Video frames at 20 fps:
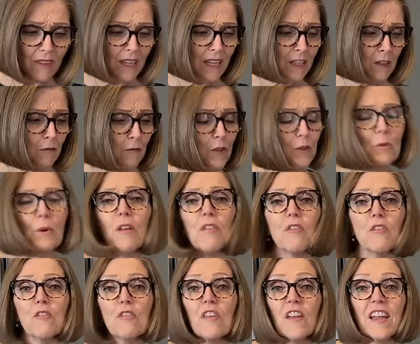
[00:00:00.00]
and a few
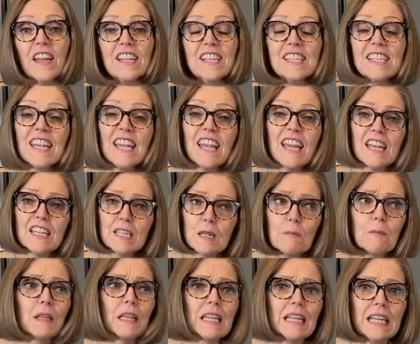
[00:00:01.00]
other things,
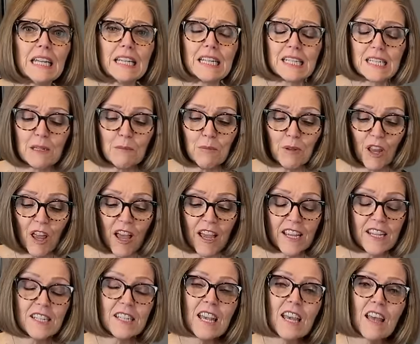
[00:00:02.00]
some cleaning
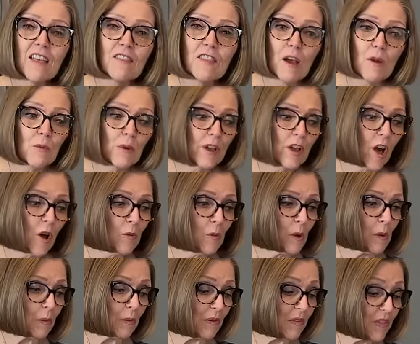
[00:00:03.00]
supplies that we got
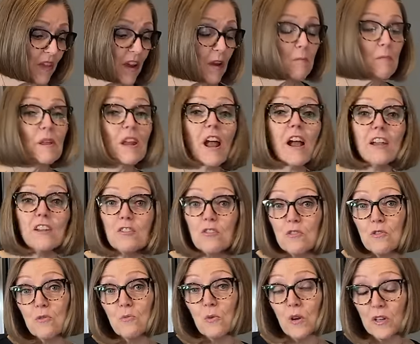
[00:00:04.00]
while we were there. But I
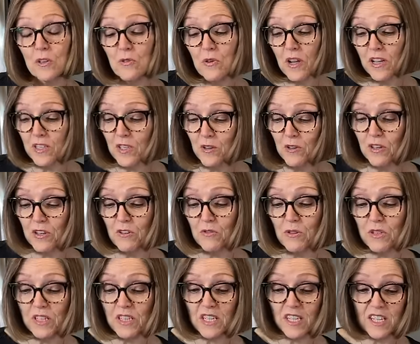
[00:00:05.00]
know what you guys are
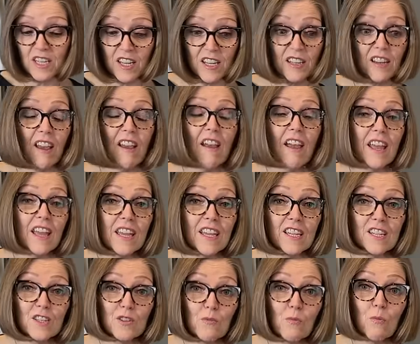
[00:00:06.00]
interested in
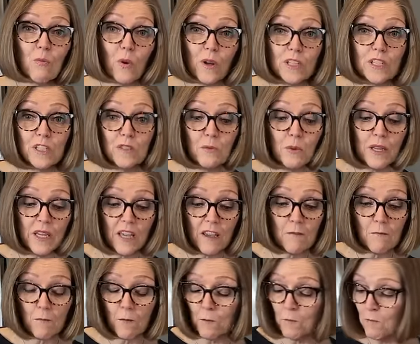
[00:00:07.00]
is what did we
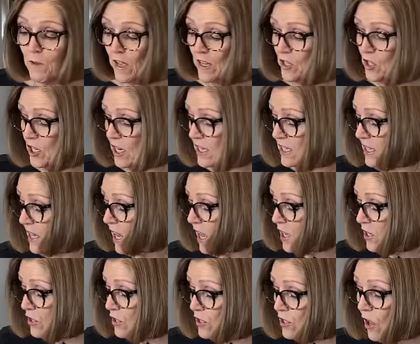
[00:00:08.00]
get for veggies.
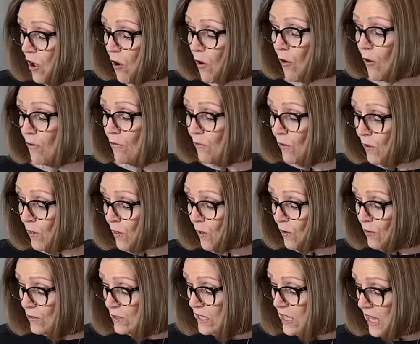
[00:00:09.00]
So for
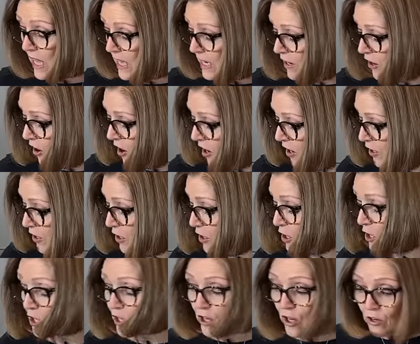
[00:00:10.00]
those that are
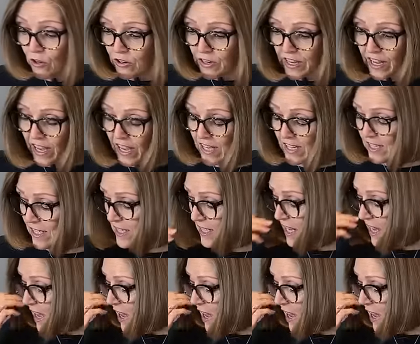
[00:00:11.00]
curious,